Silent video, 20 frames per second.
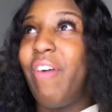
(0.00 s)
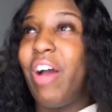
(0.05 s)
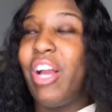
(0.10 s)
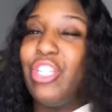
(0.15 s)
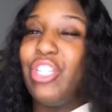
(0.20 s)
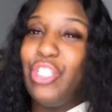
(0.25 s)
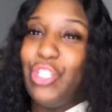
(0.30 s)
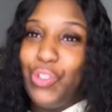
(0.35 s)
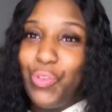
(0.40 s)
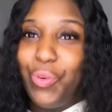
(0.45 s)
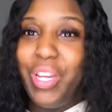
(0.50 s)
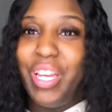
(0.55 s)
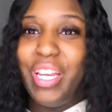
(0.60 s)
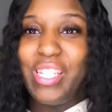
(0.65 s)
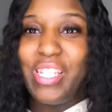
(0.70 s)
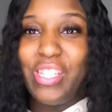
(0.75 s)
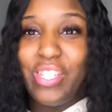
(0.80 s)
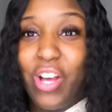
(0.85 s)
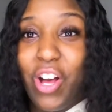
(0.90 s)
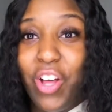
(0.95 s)
I do
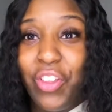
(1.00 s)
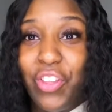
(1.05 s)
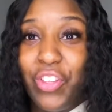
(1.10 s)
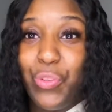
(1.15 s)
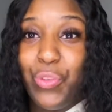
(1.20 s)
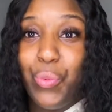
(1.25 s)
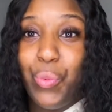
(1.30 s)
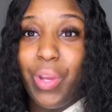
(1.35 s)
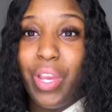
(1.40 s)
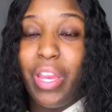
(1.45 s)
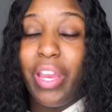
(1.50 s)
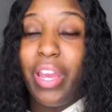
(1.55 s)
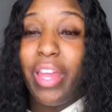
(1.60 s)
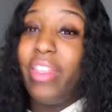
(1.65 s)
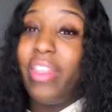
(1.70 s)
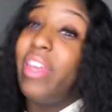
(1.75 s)
reinstall this wig,